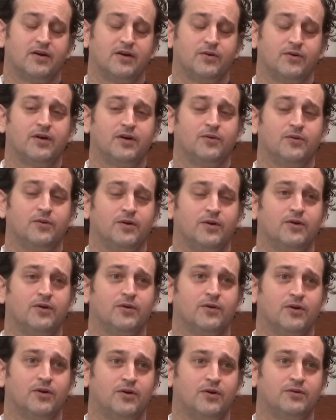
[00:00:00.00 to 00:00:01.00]
you want to know
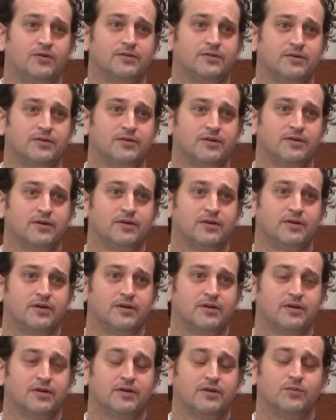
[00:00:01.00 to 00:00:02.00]
what call?
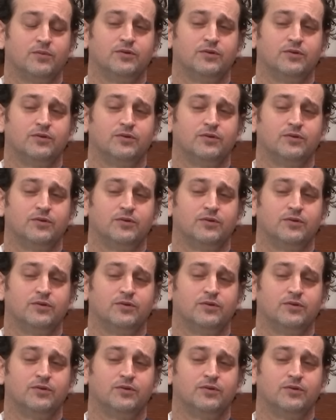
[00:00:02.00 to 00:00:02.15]
It was...